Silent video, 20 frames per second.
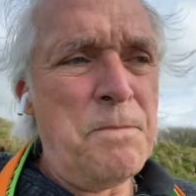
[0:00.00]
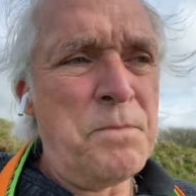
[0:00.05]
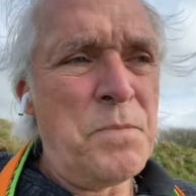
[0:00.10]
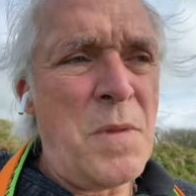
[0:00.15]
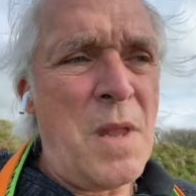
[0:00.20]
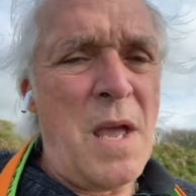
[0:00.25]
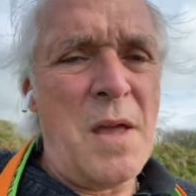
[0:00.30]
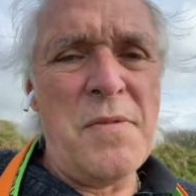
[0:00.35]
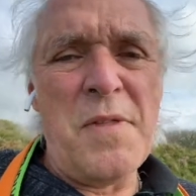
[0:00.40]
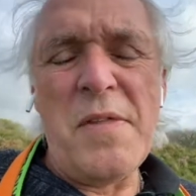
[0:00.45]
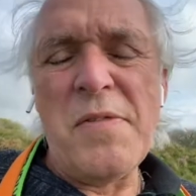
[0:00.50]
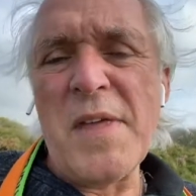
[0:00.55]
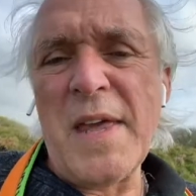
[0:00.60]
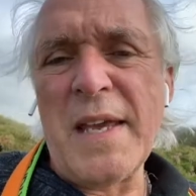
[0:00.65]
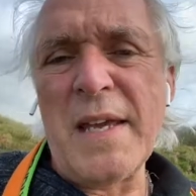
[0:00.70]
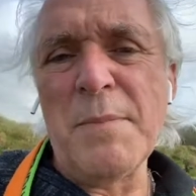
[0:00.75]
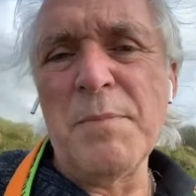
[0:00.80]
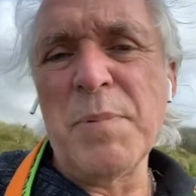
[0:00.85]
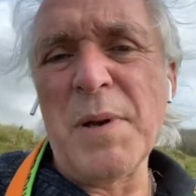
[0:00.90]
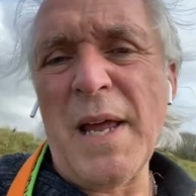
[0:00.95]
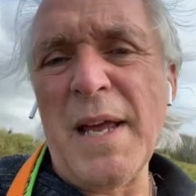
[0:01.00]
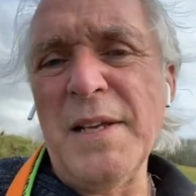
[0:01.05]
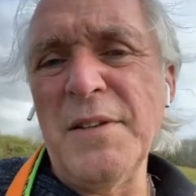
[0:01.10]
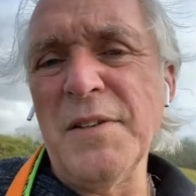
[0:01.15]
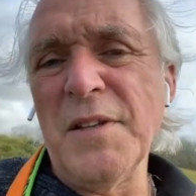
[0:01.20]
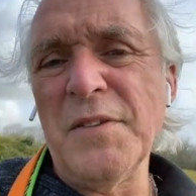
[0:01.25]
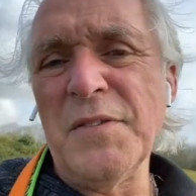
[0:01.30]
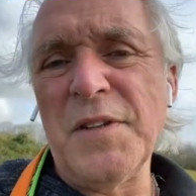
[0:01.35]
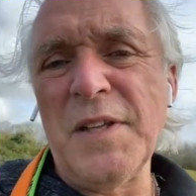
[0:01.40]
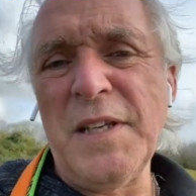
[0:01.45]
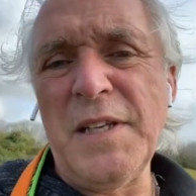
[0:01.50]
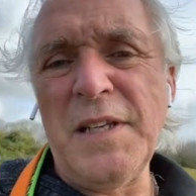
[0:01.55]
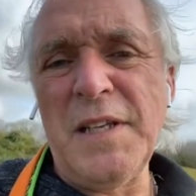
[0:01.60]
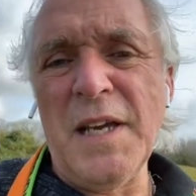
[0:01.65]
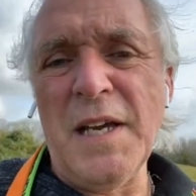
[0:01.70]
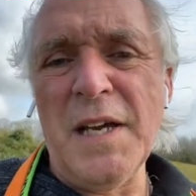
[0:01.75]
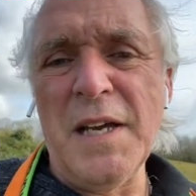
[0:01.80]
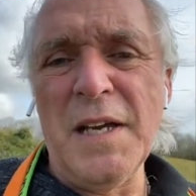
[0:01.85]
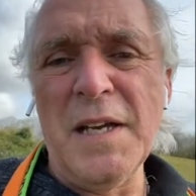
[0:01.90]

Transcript: and then they complain that the